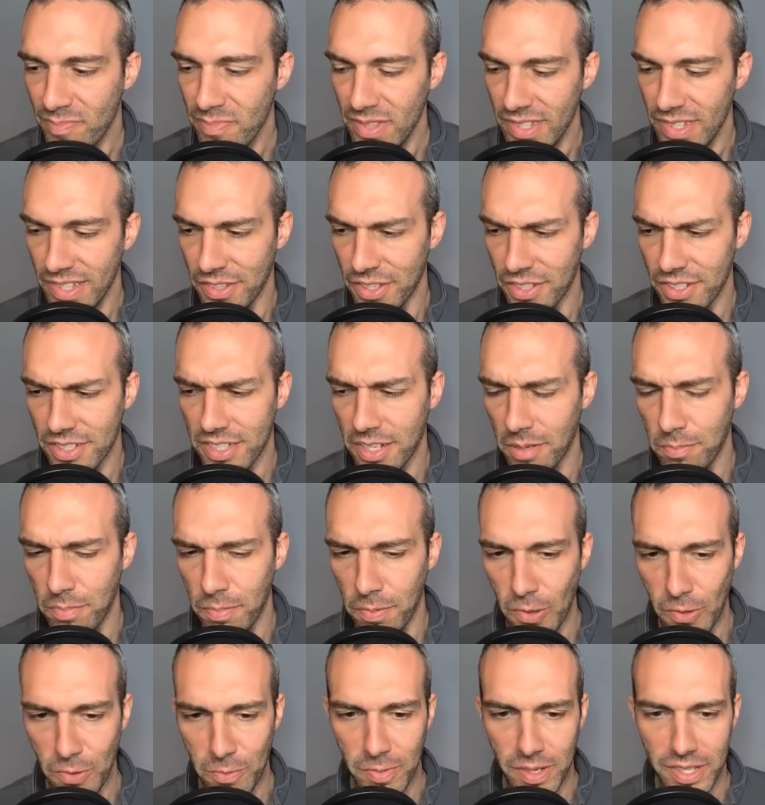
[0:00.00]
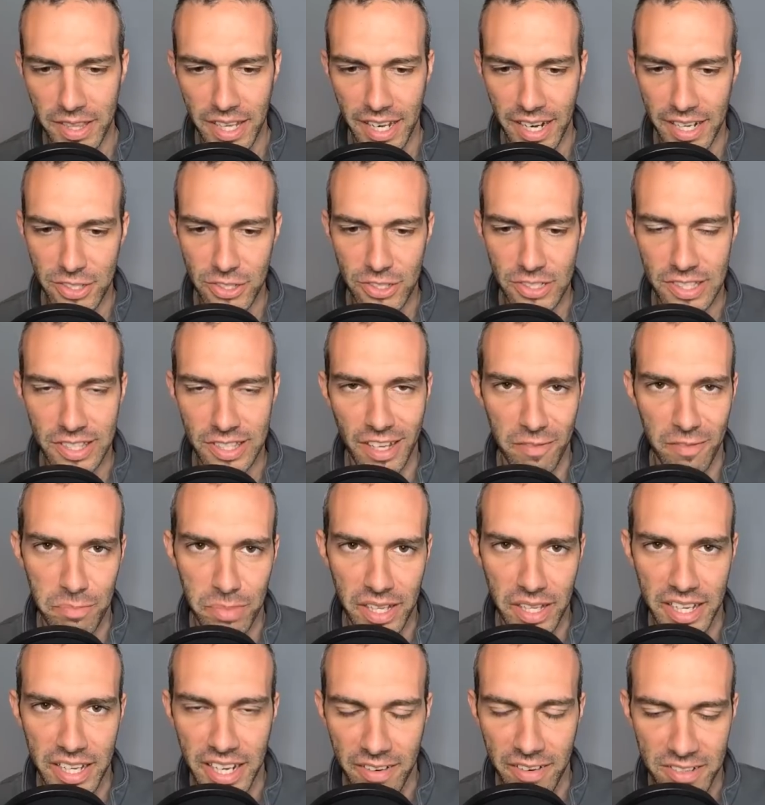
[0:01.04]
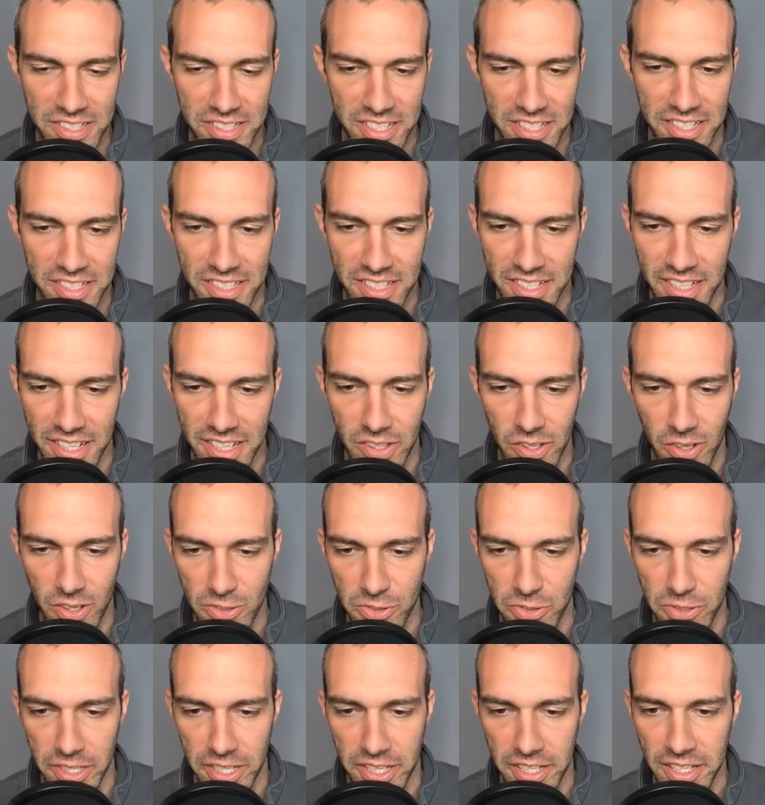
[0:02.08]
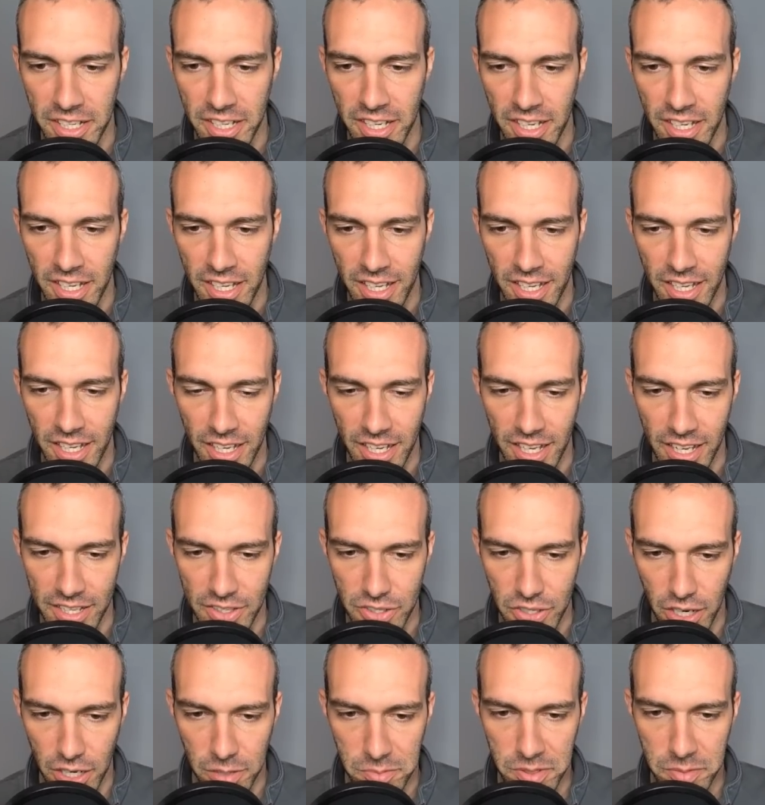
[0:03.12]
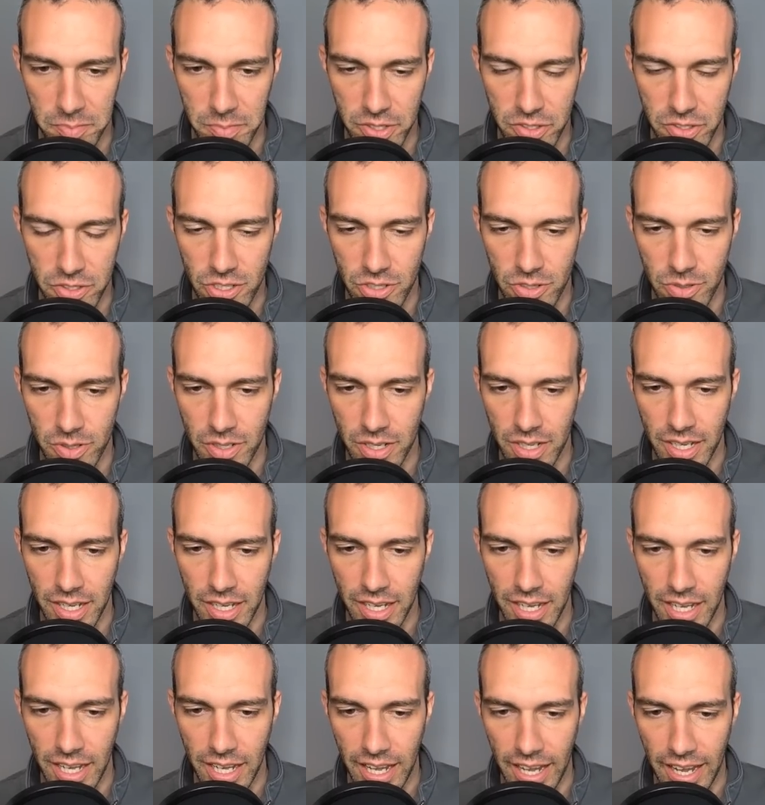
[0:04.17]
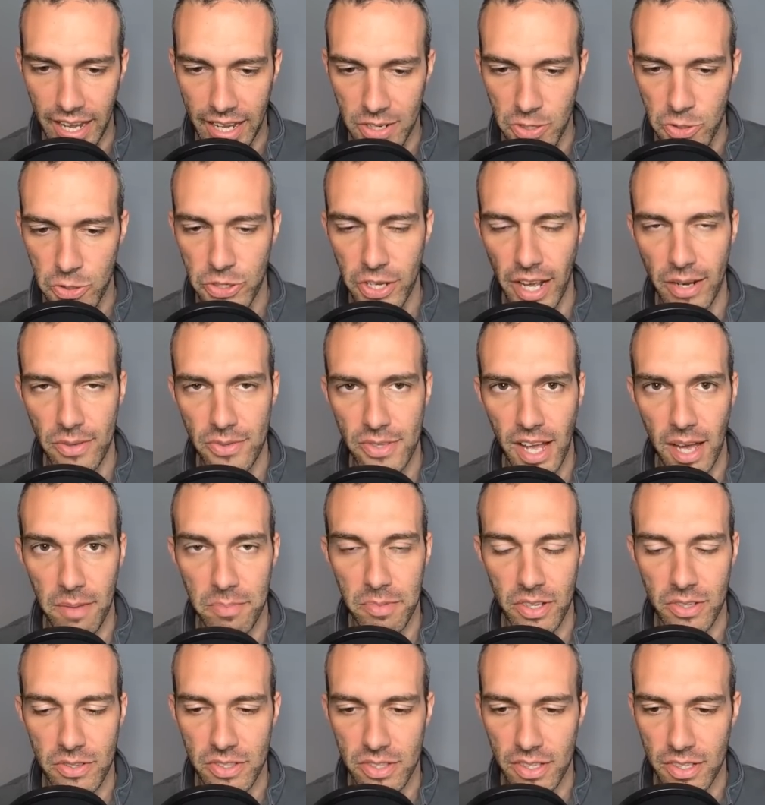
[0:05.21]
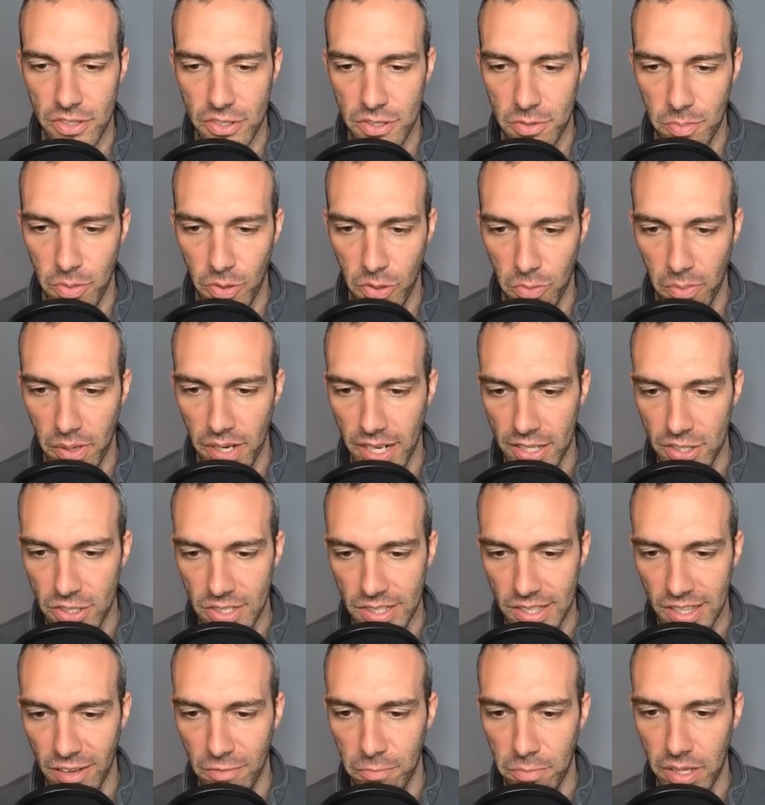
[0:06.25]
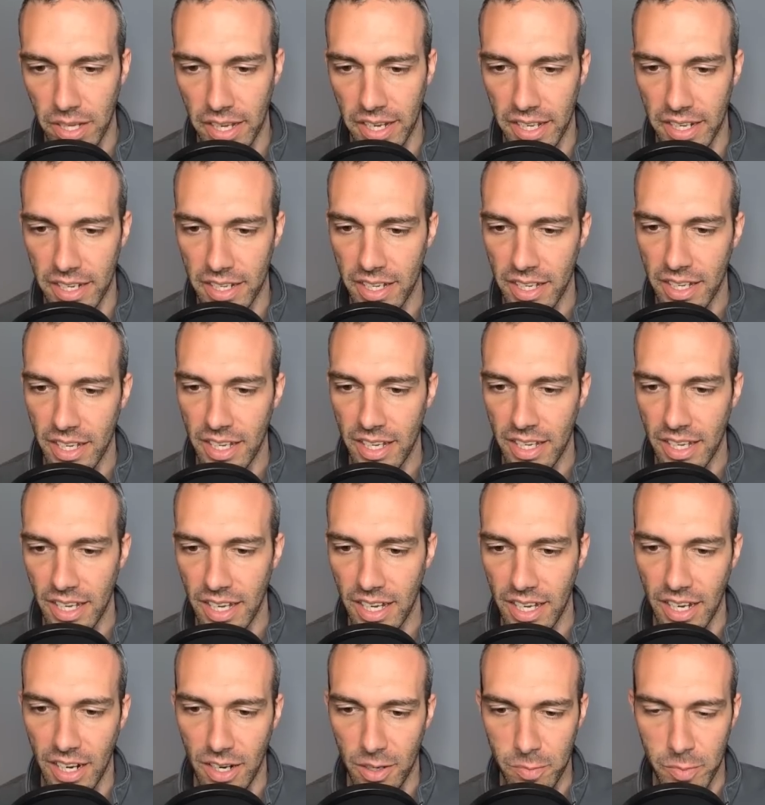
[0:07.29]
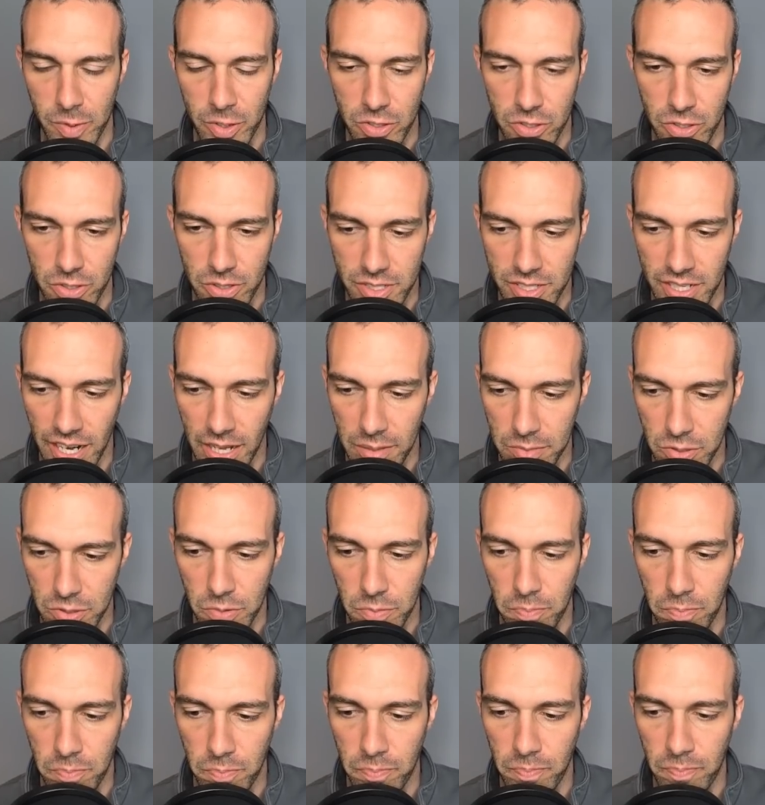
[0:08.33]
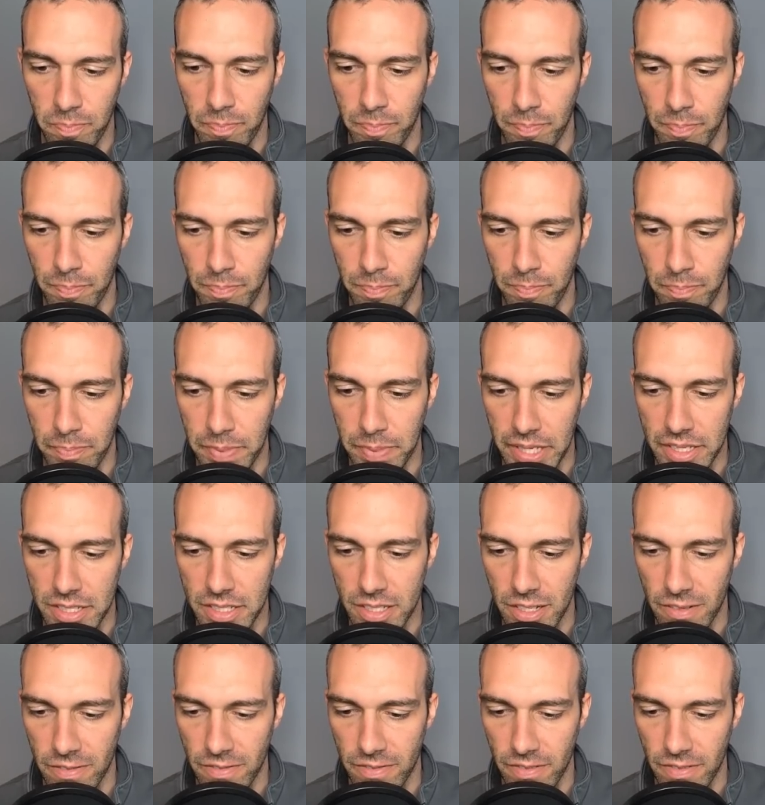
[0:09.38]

there's a couple Pokemon that I just love playing every season in the Ultra League, and it's Armored Mewtwo and it's Shadow Zapdos. And those two Pokemon I just love playing. Armored Mewtwo is an absolute beast of